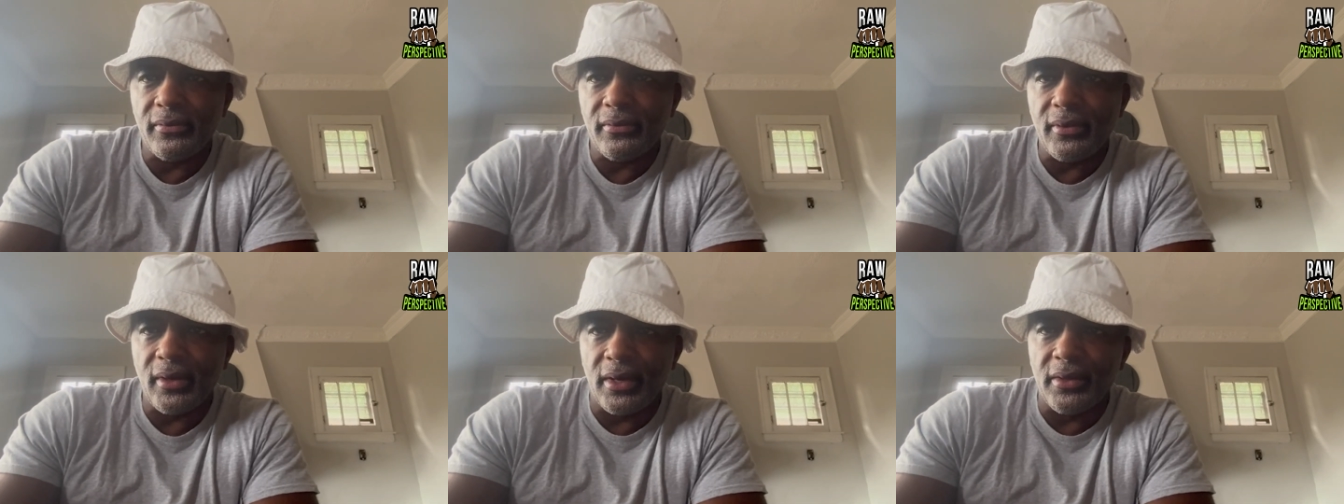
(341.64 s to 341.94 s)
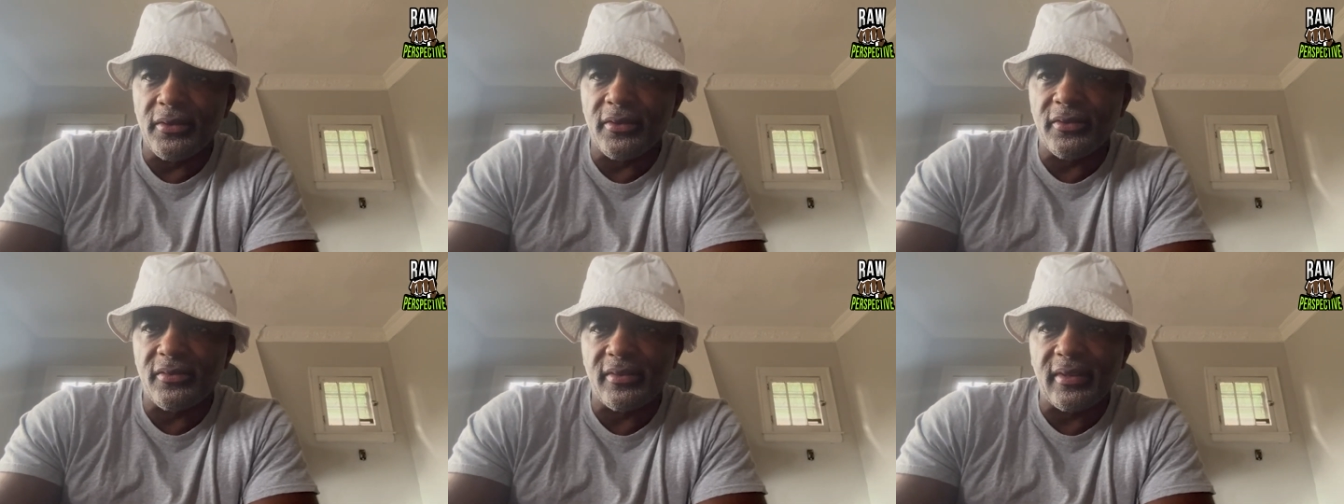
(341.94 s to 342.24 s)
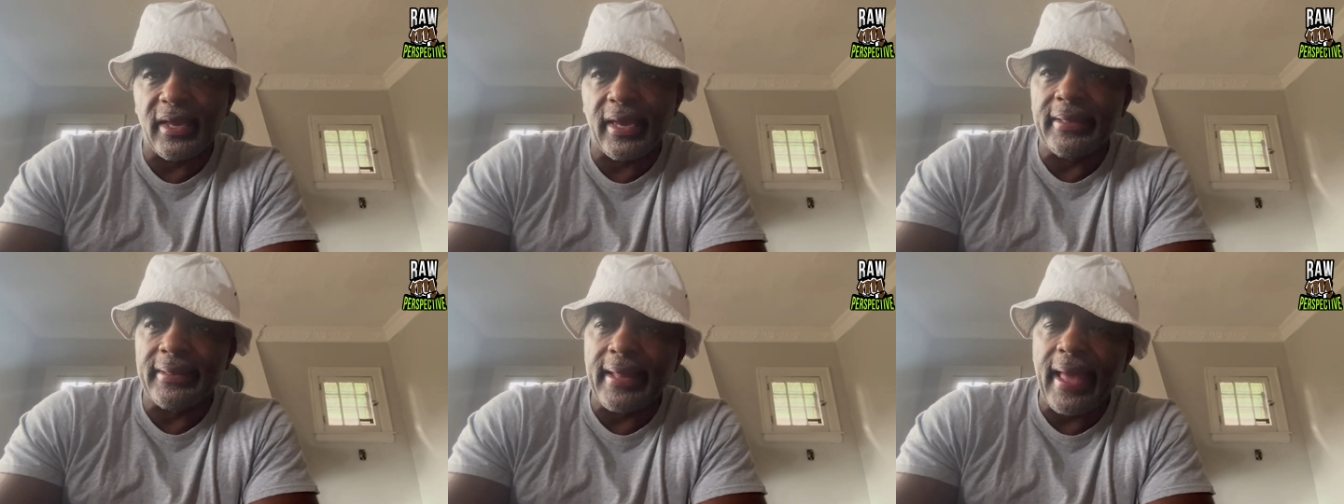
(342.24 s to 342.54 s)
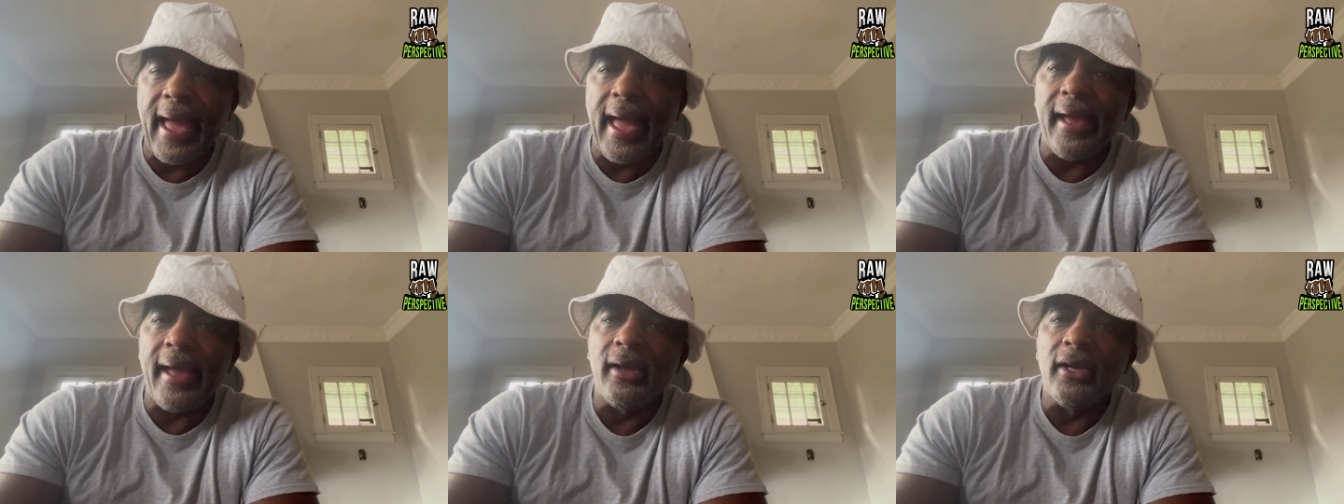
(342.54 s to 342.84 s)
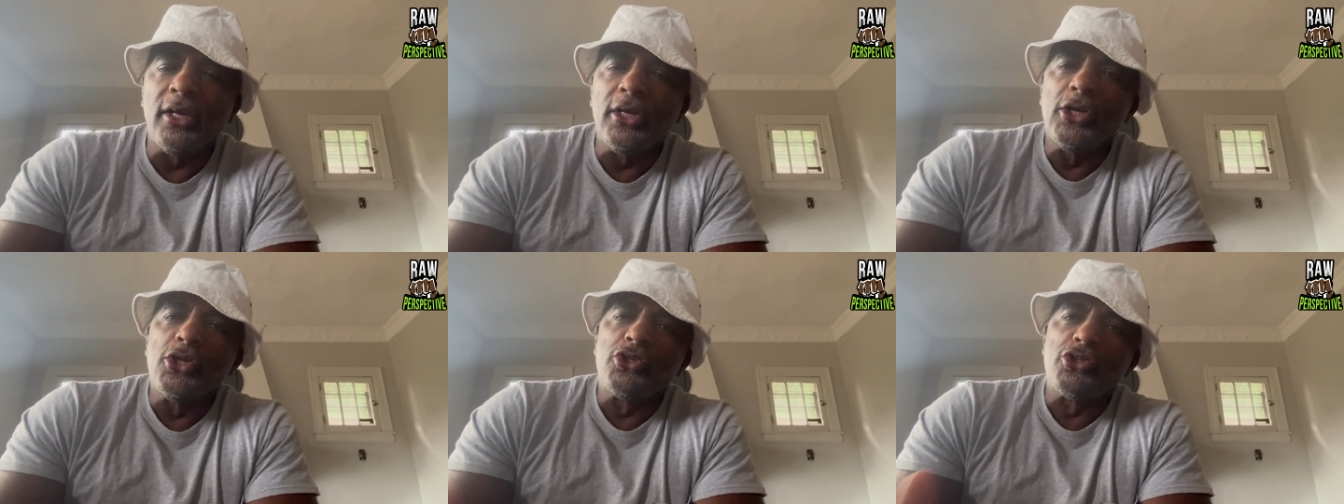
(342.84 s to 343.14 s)
Understand that.
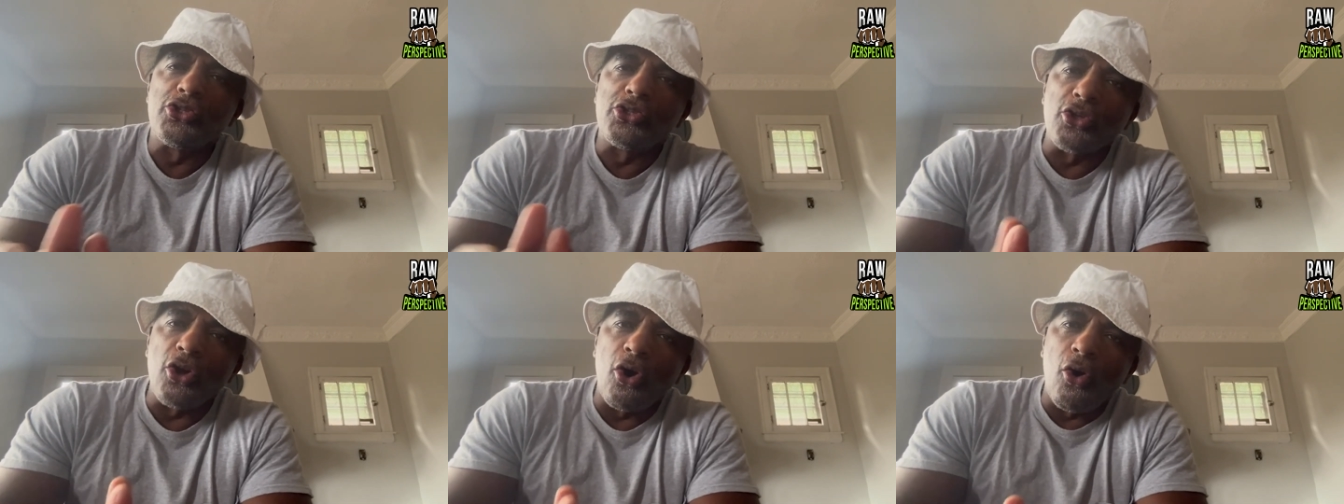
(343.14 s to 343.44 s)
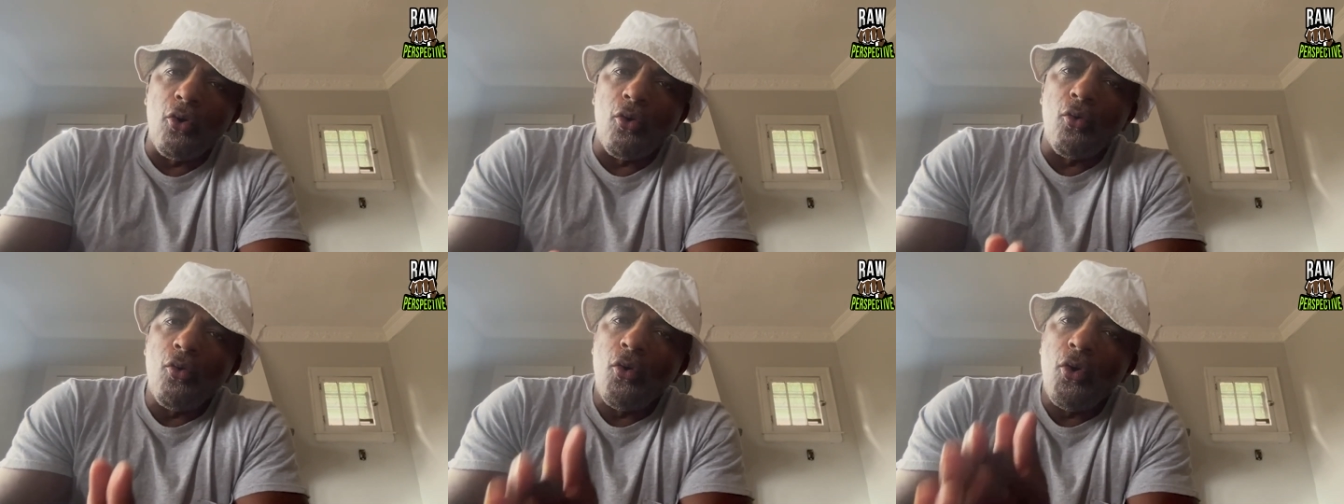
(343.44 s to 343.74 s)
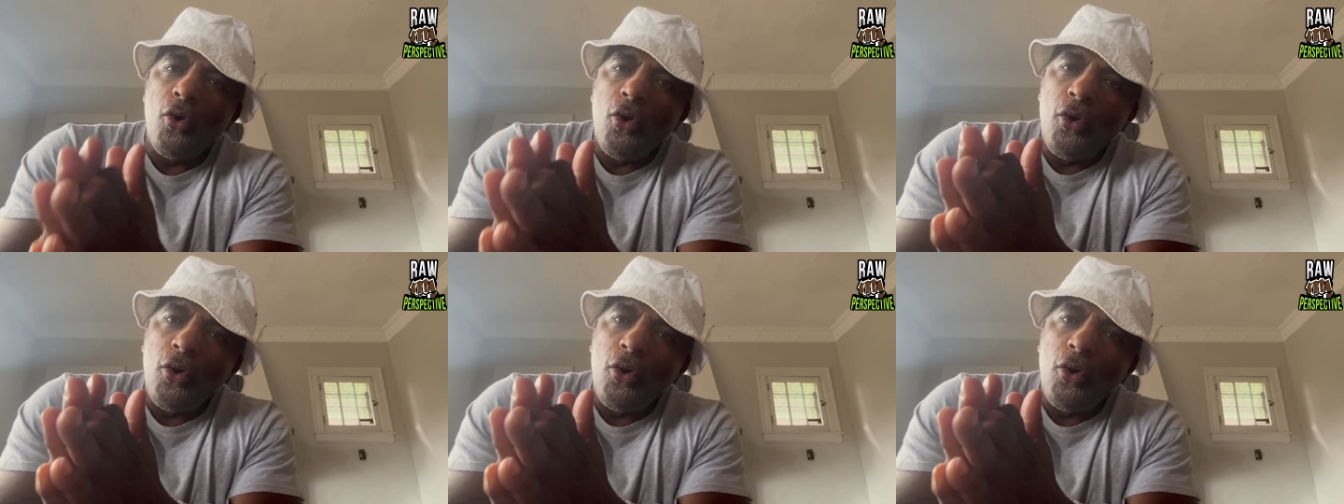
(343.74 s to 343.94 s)
So